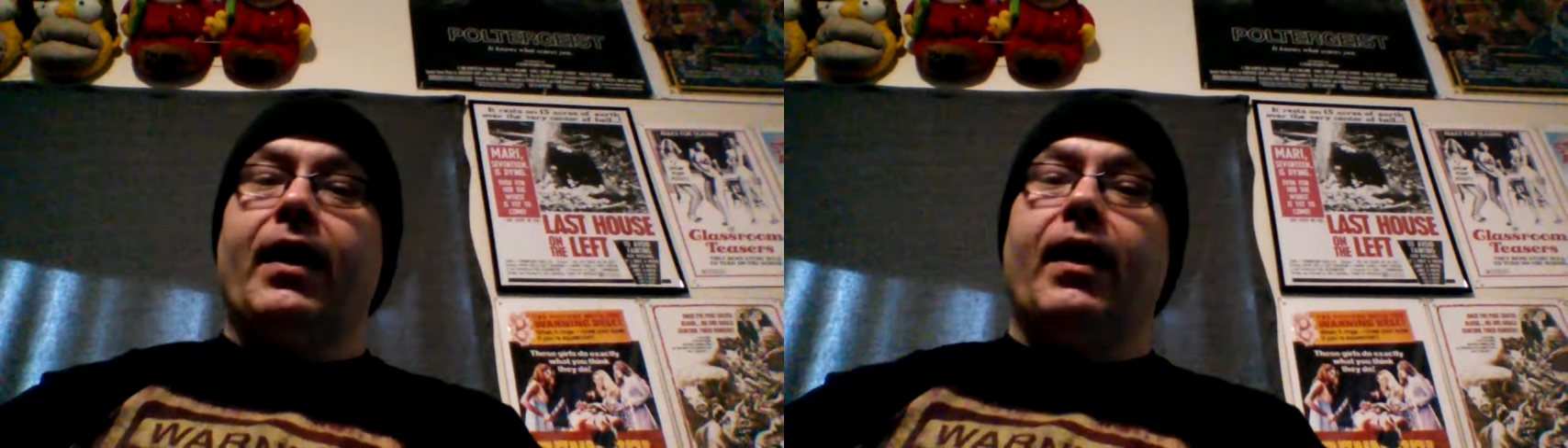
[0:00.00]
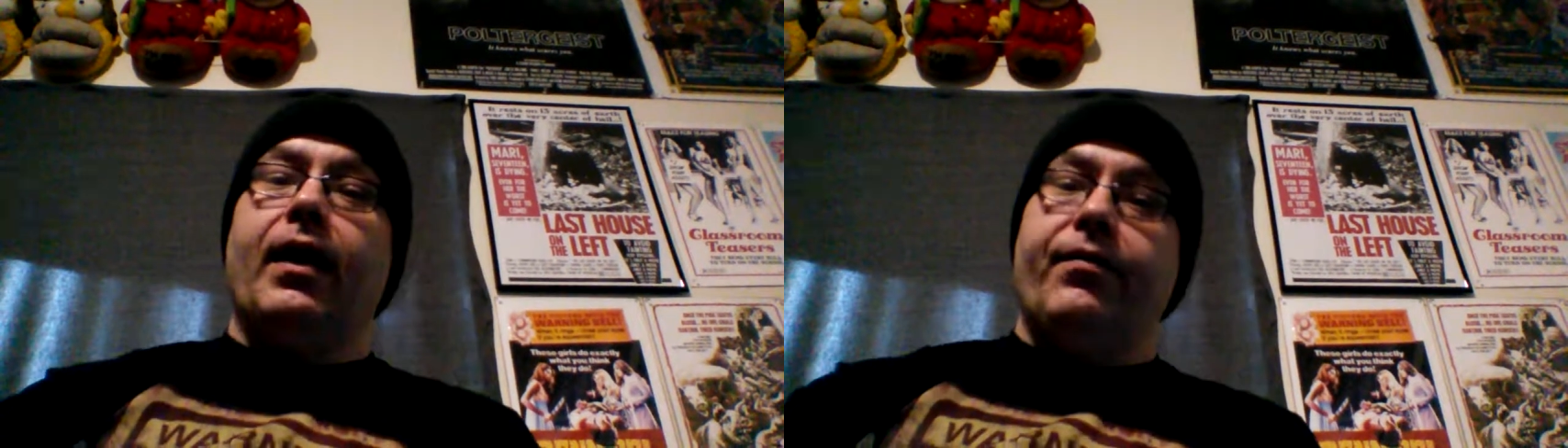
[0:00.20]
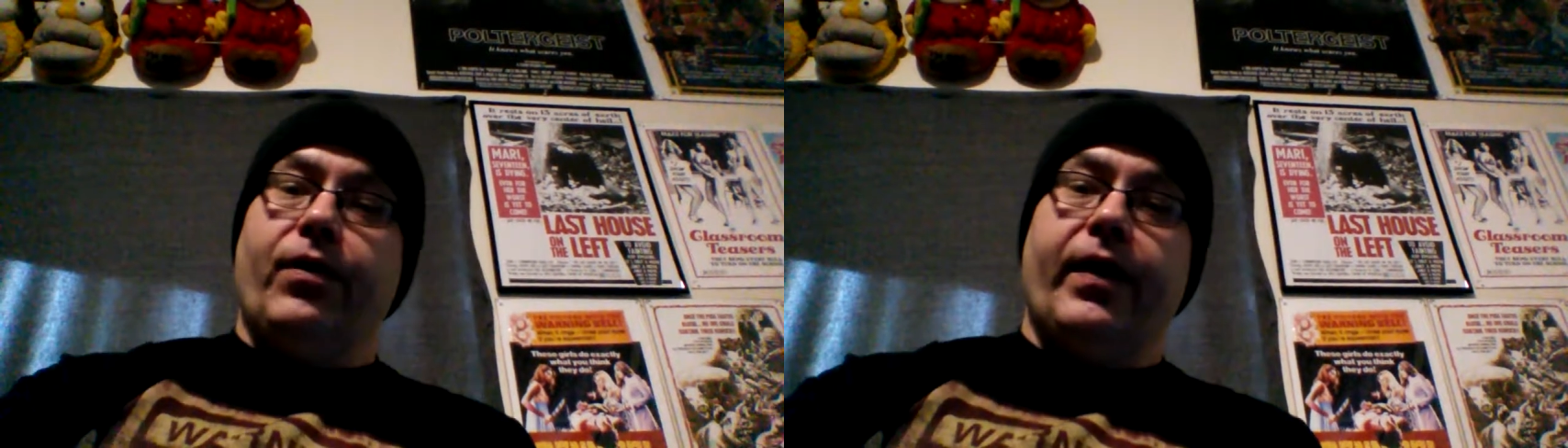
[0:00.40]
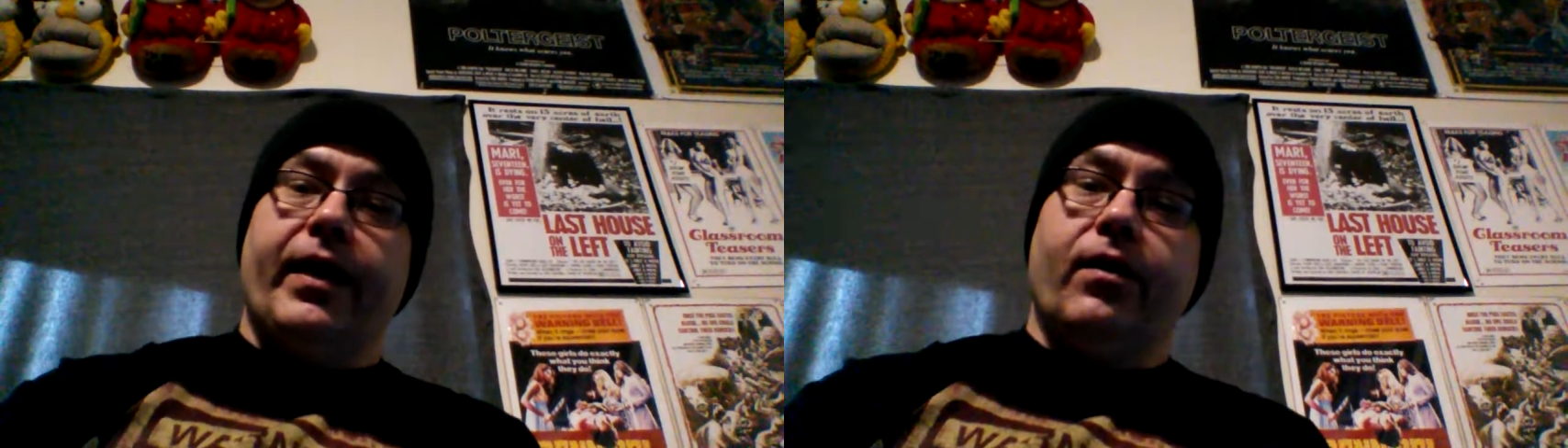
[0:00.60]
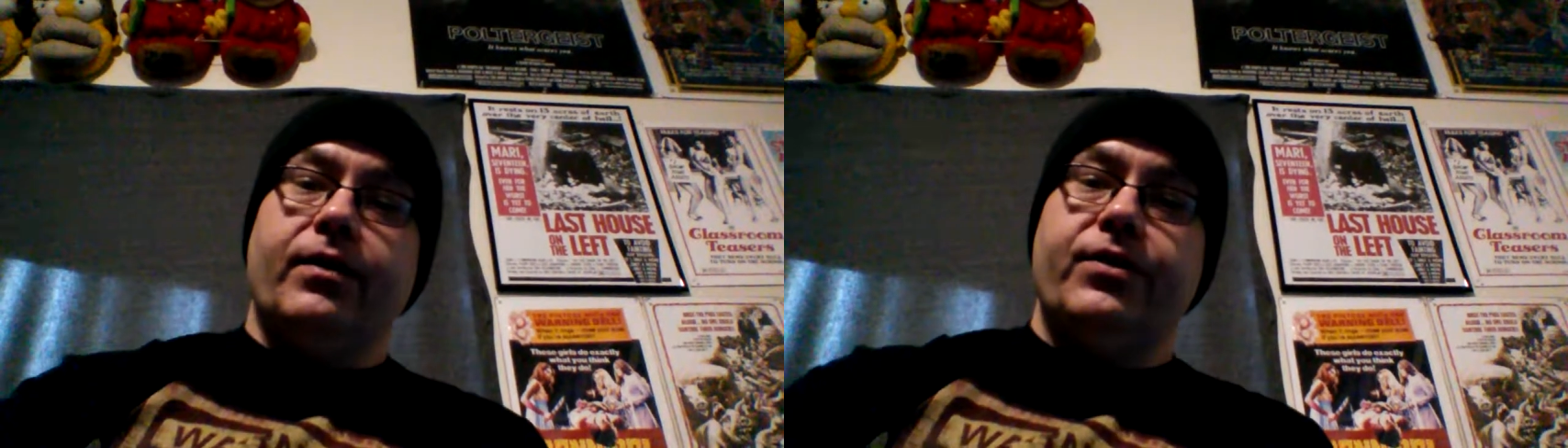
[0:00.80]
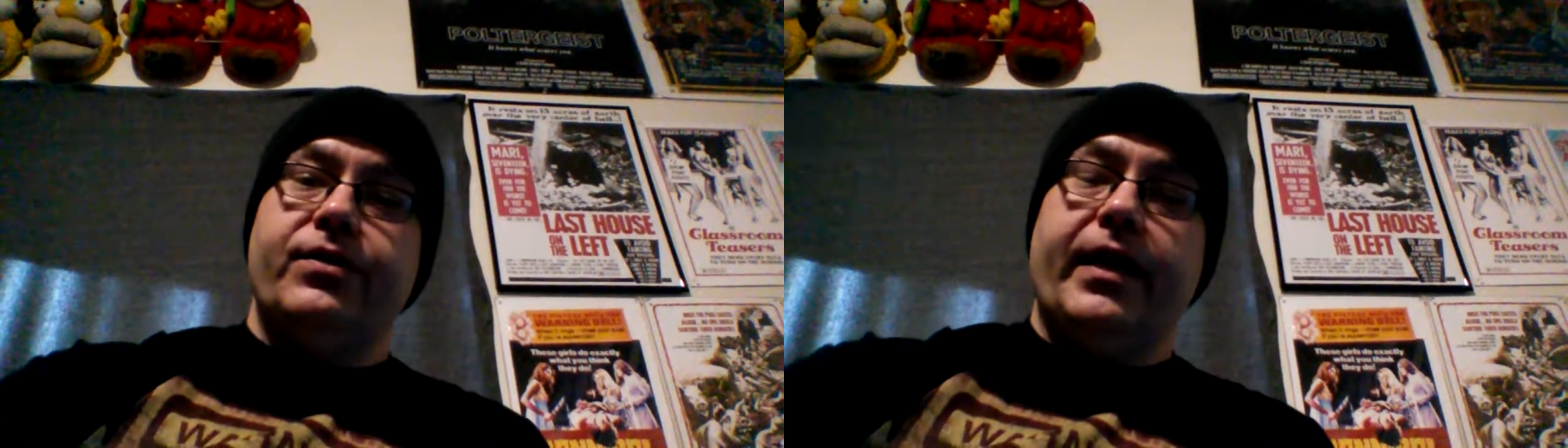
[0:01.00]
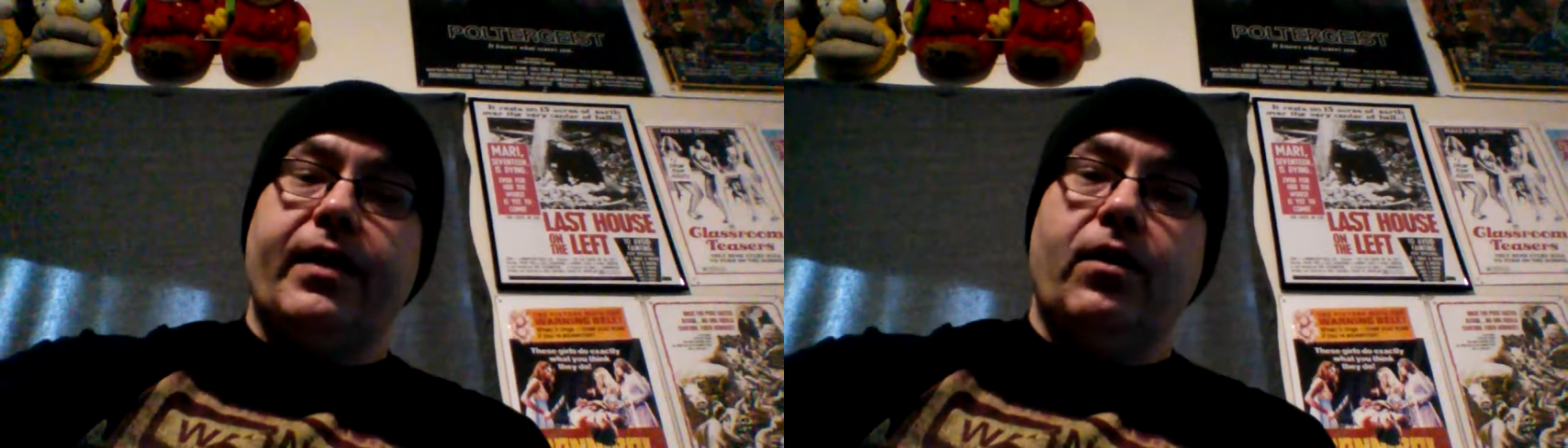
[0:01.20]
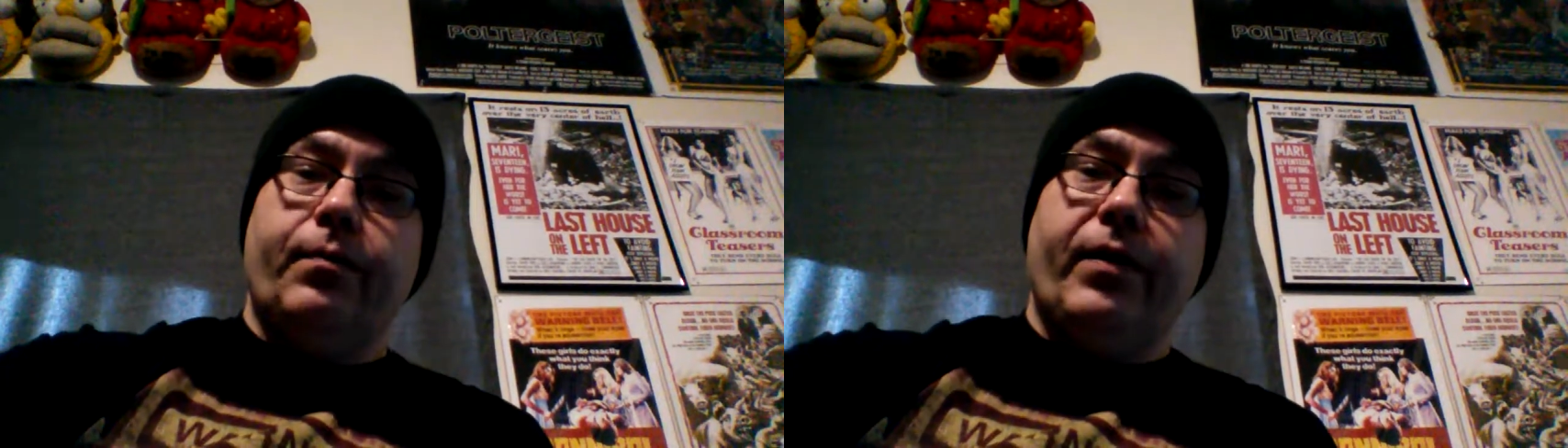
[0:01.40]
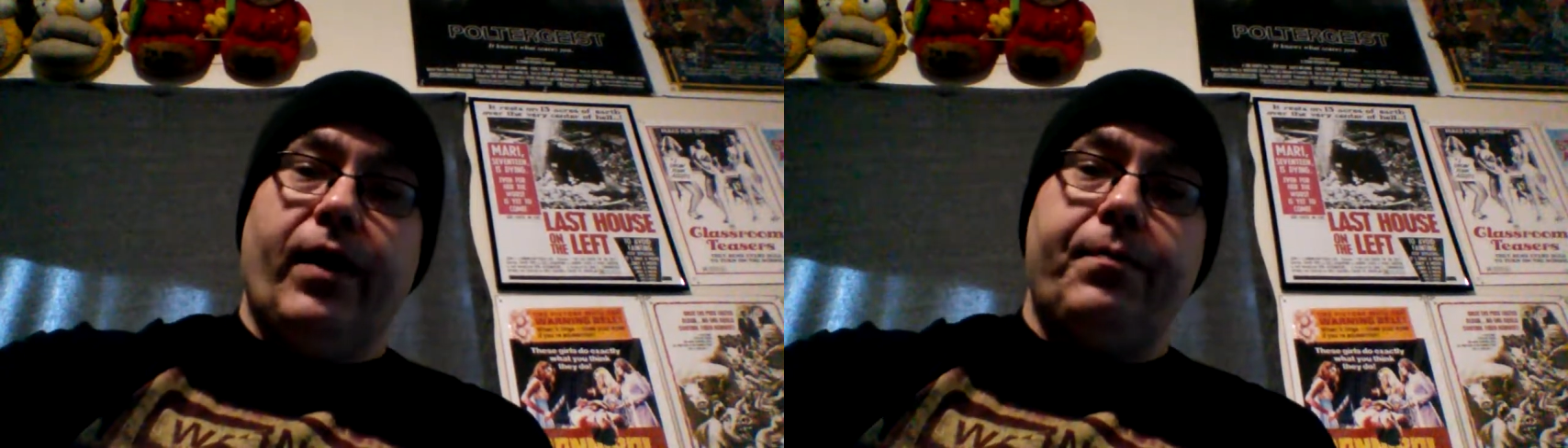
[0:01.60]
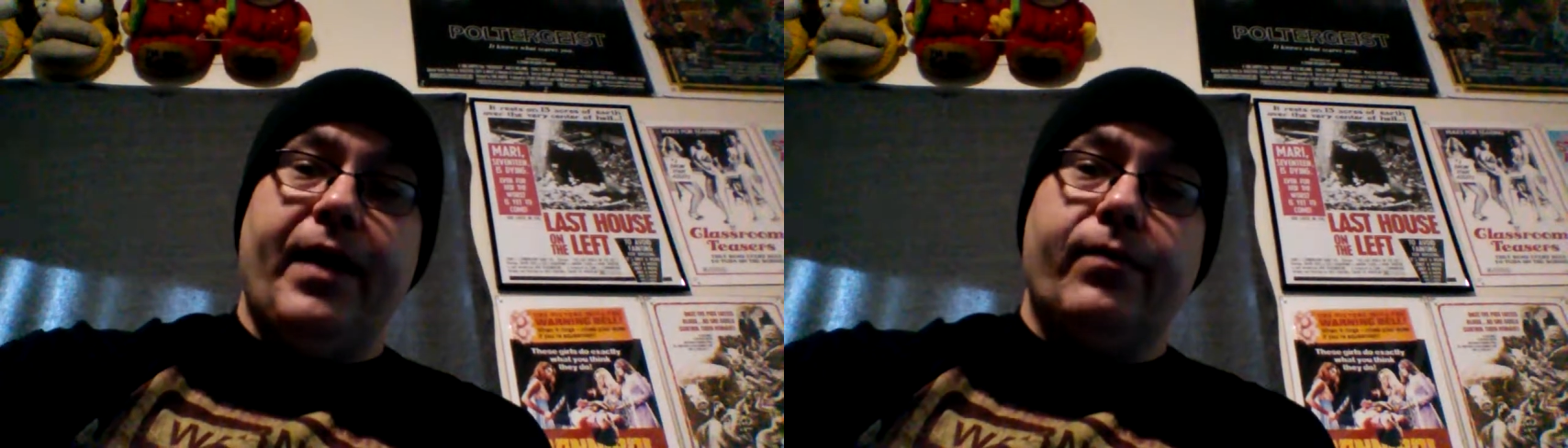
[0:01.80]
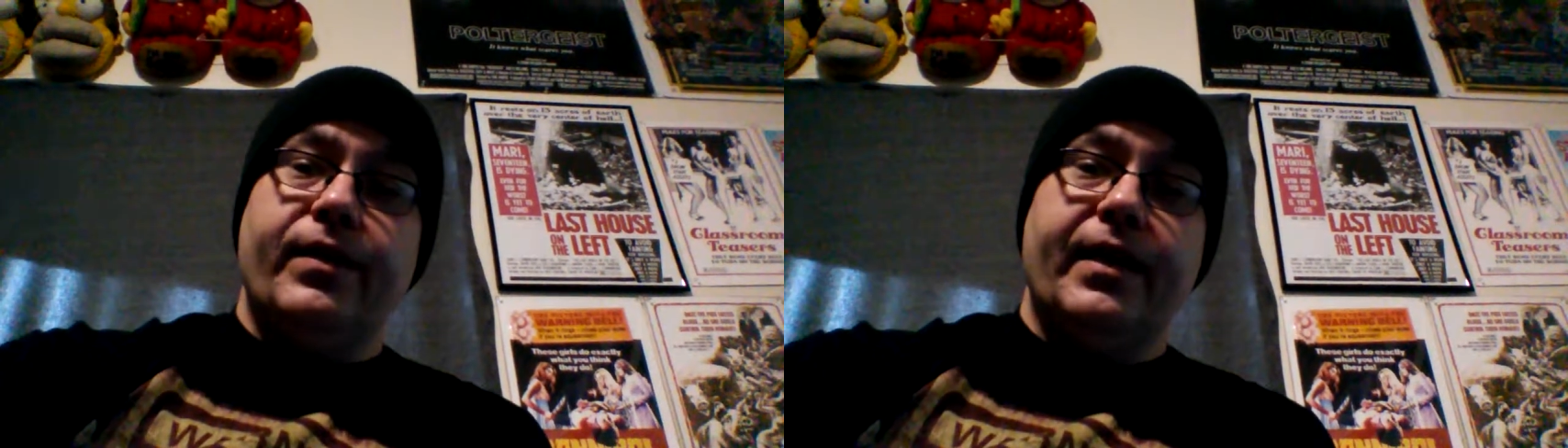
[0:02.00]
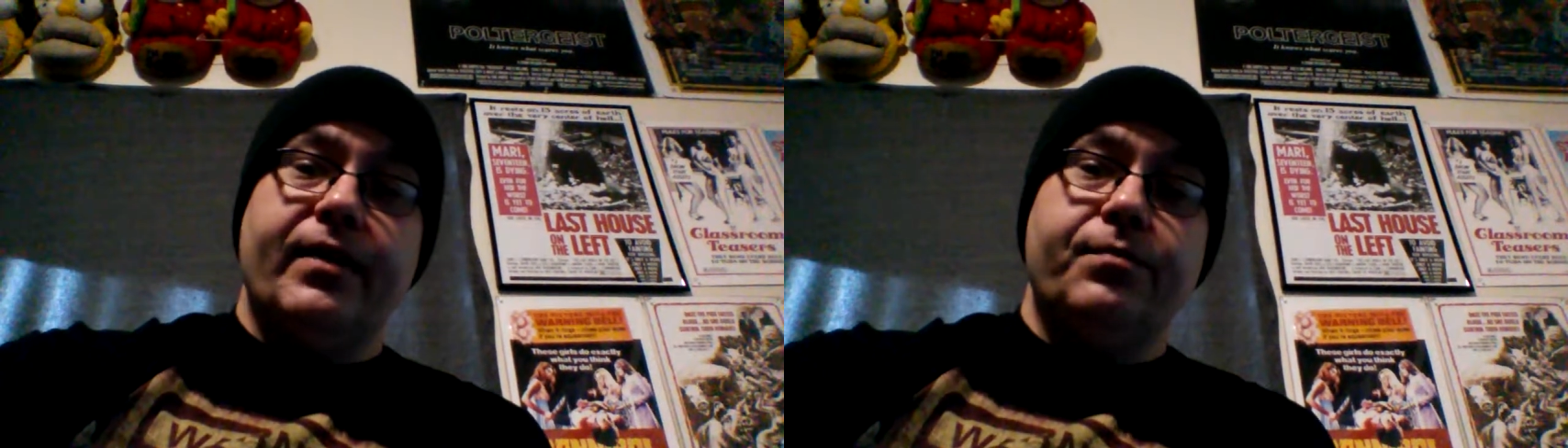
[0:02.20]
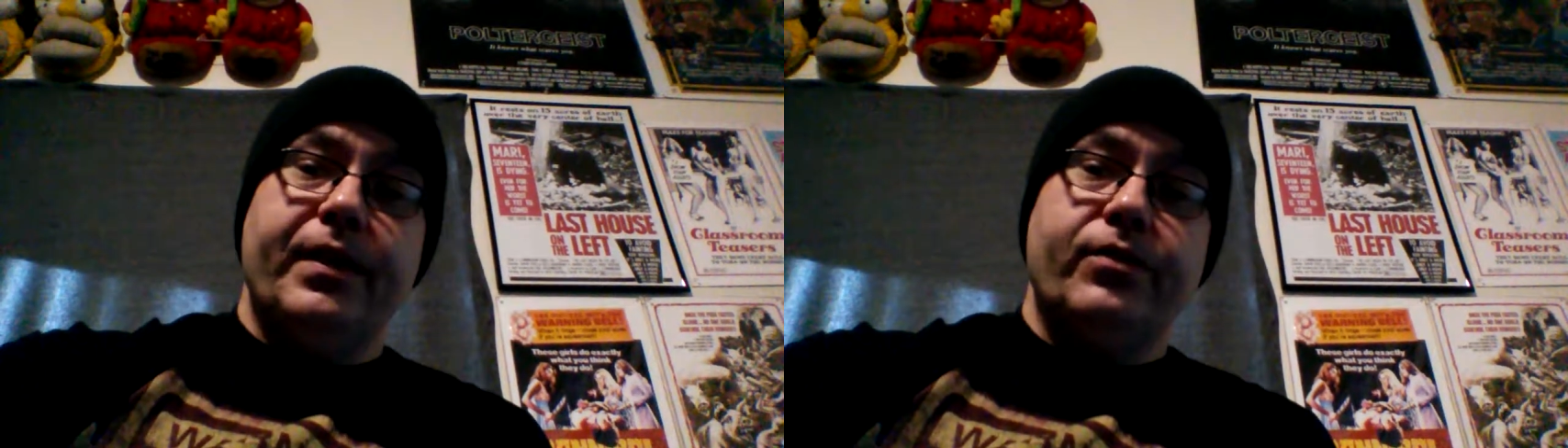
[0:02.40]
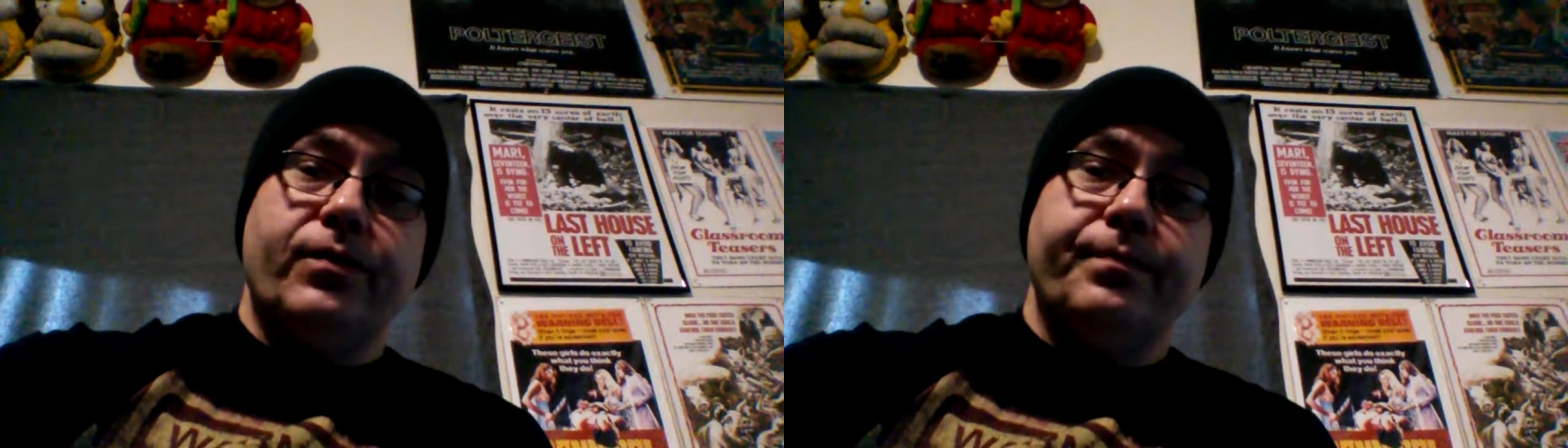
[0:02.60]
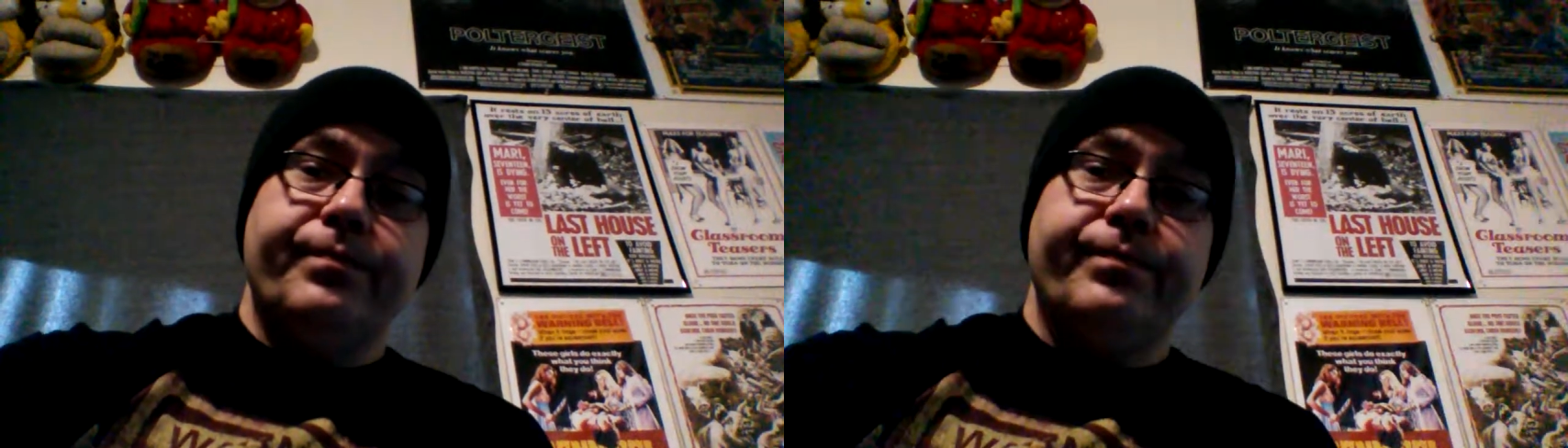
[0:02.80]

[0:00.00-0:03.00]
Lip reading: If you'll hang on just a second, I'll be right back with the next picture.